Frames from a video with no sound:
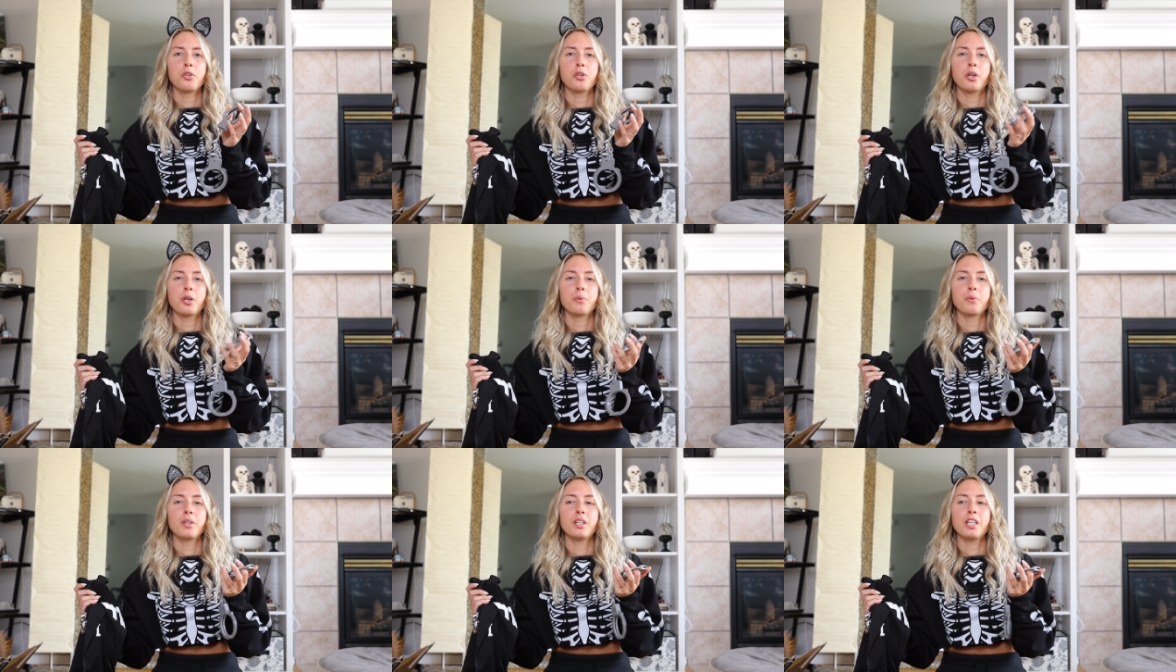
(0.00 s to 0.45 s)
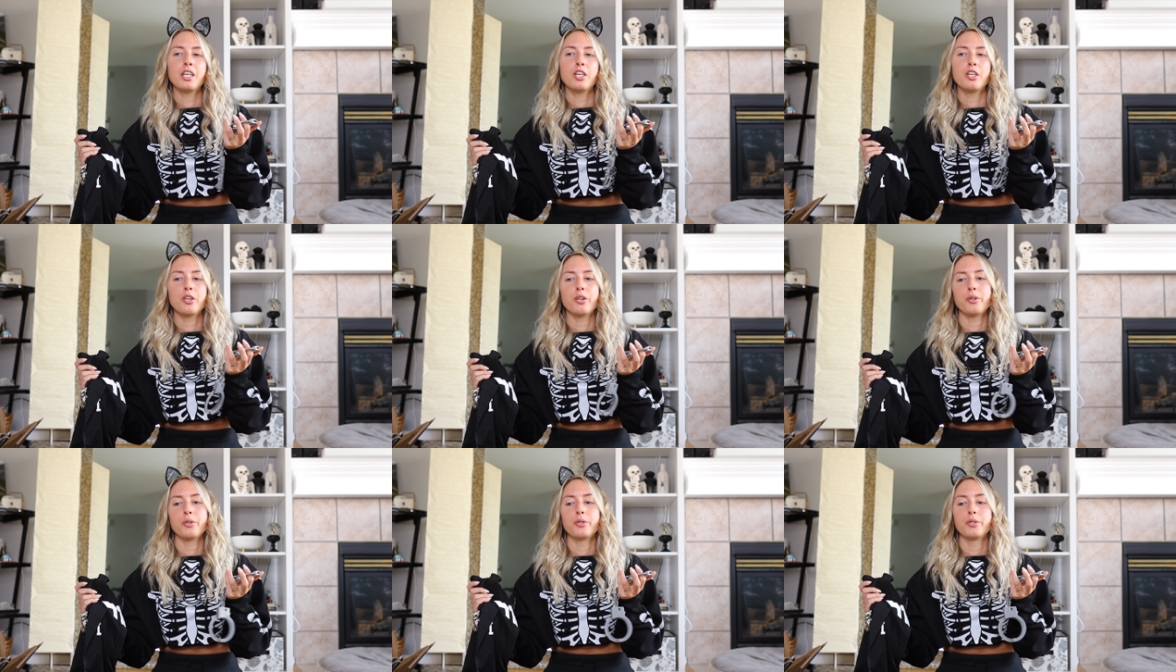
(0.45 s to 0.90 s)
you can really
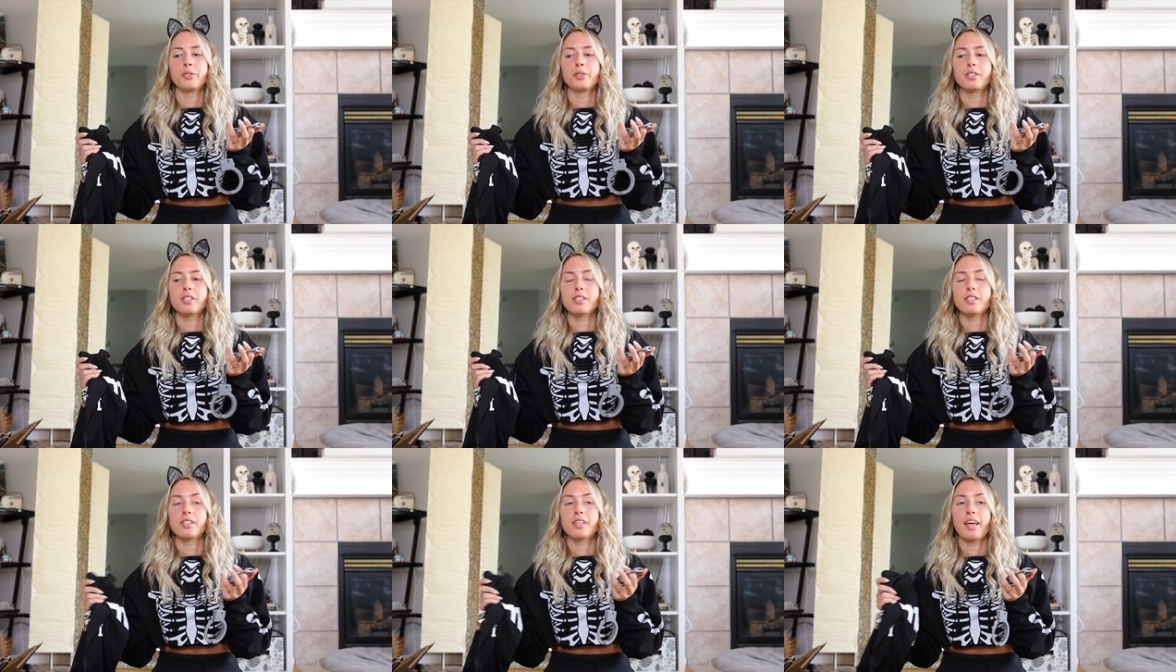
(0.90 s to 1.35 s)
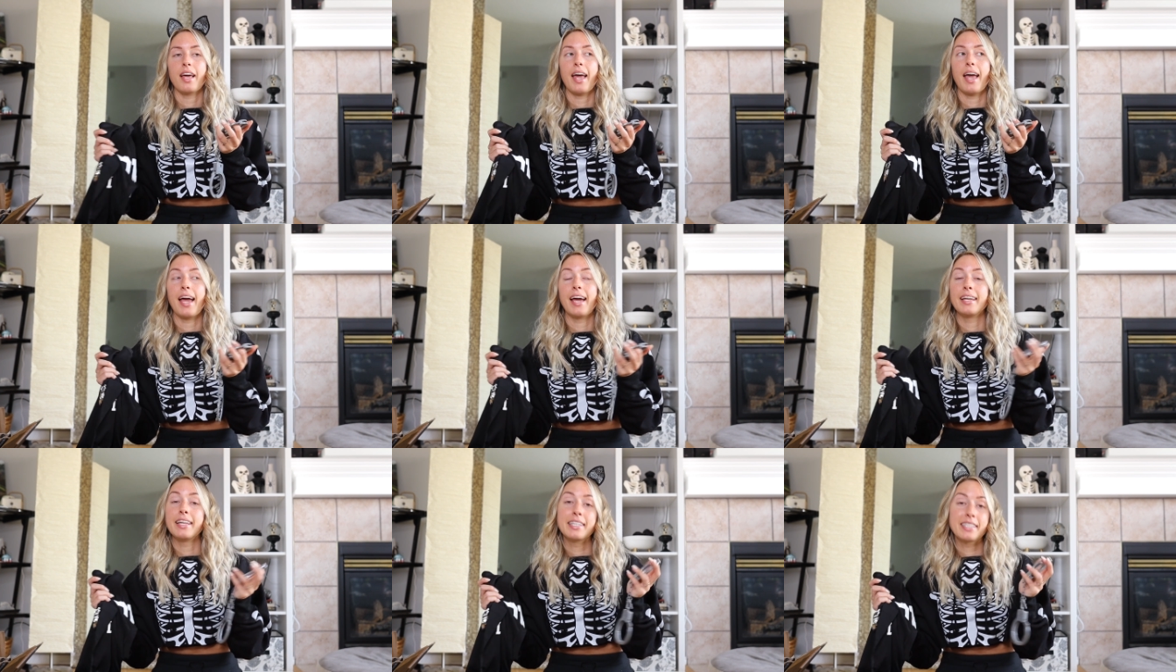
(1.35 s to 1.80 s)
use
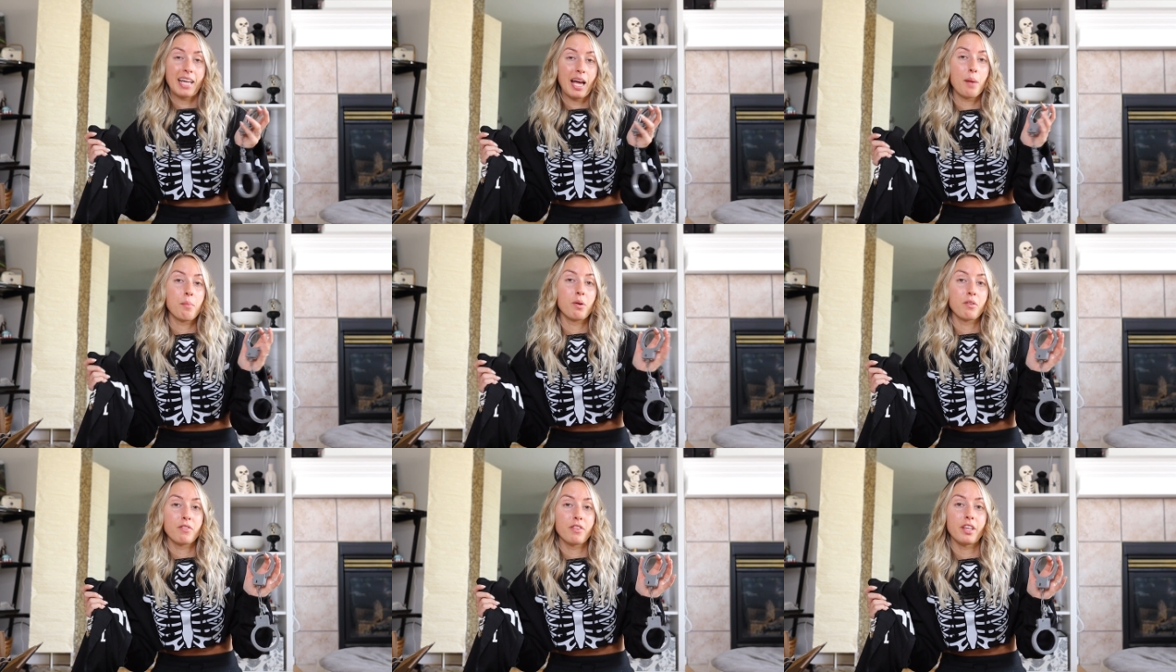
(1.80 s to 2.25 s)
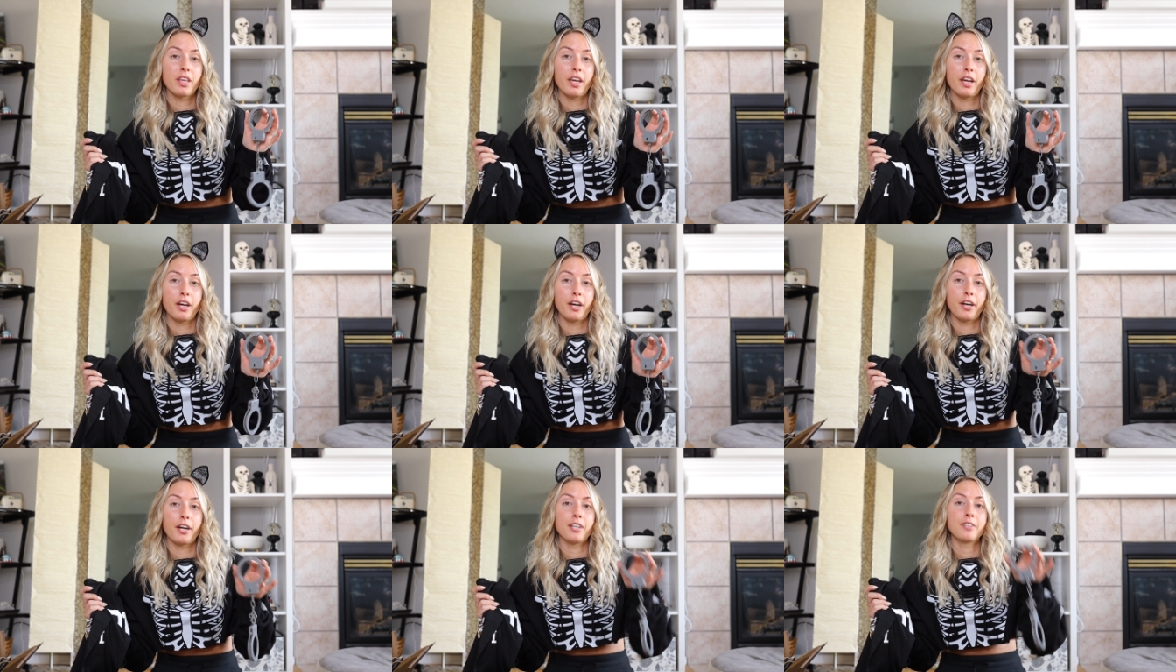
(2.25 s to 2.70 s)
any time of the
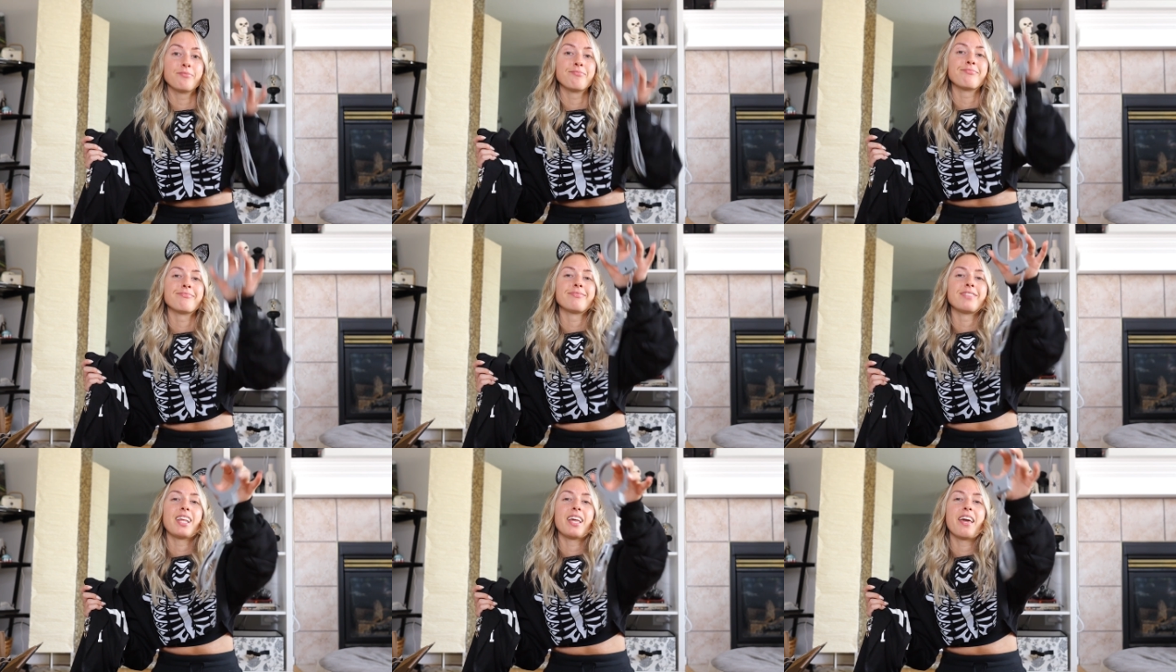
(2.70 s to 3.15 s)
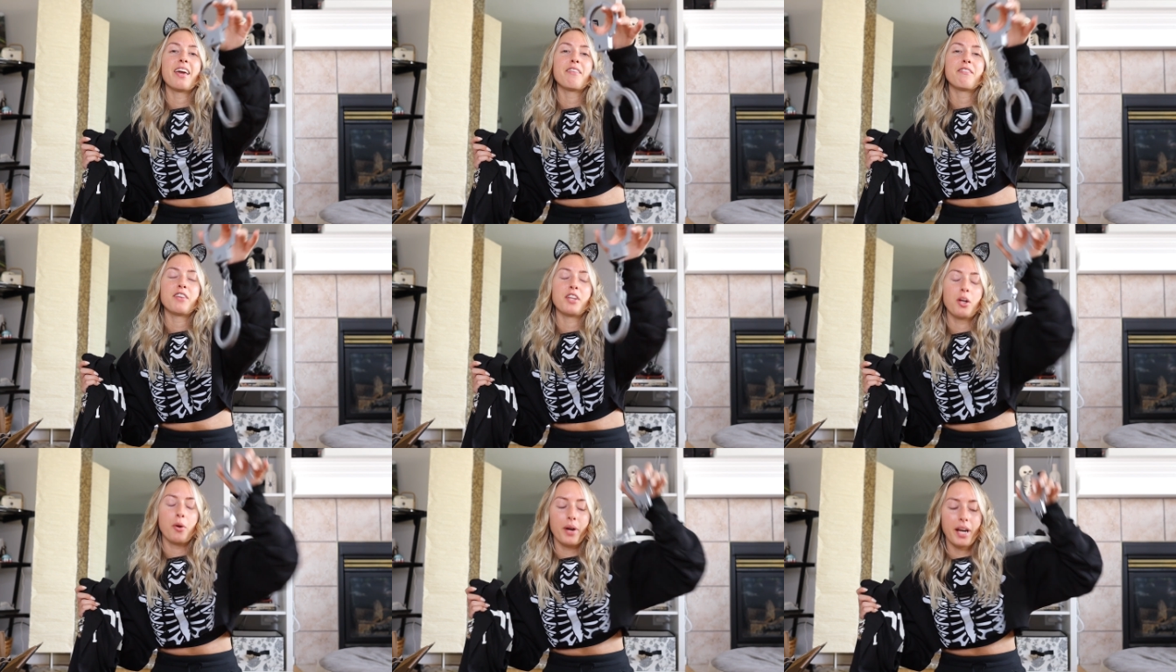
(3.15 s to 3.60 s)
year,
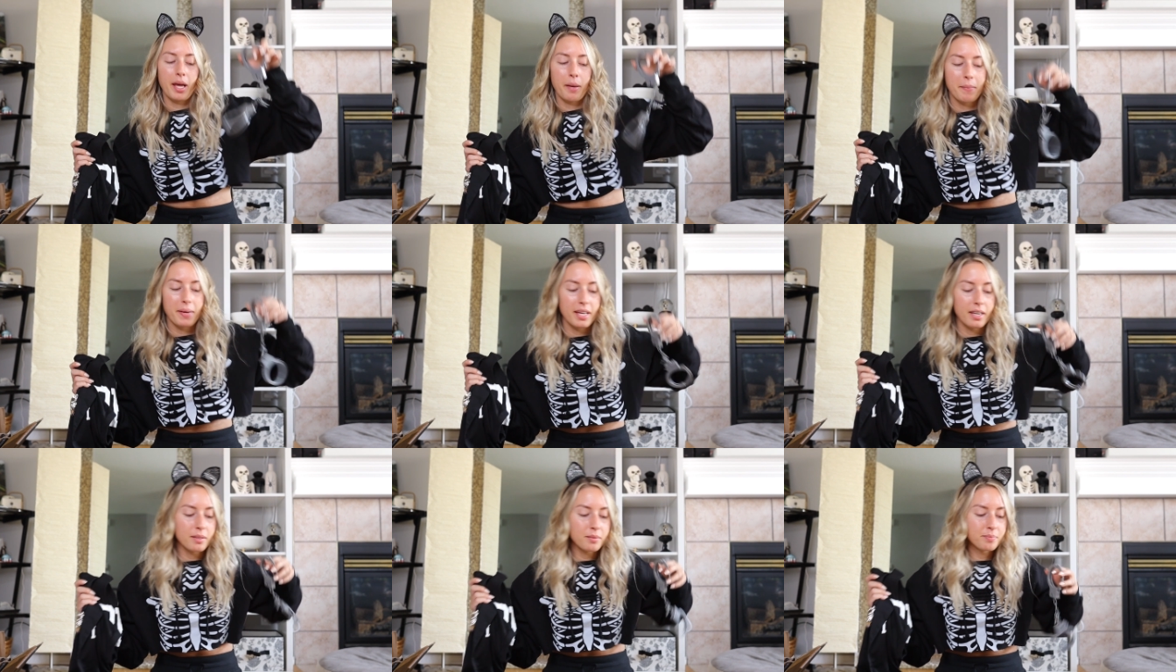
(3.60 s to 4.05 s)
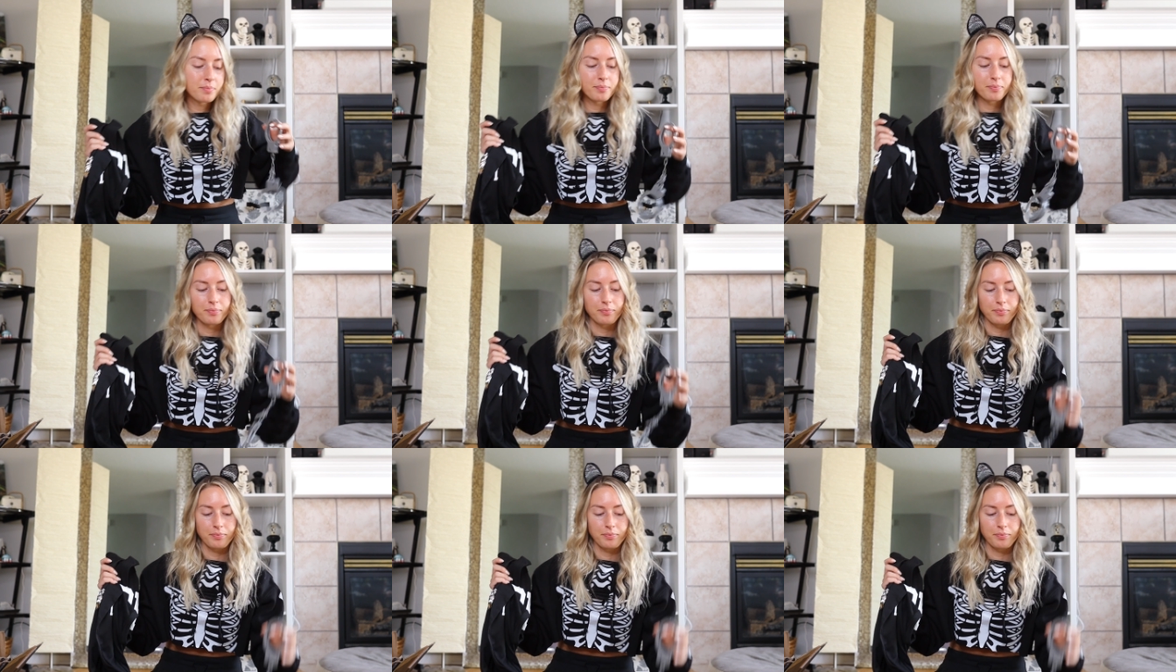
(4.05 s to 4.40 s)
if you know what I mean.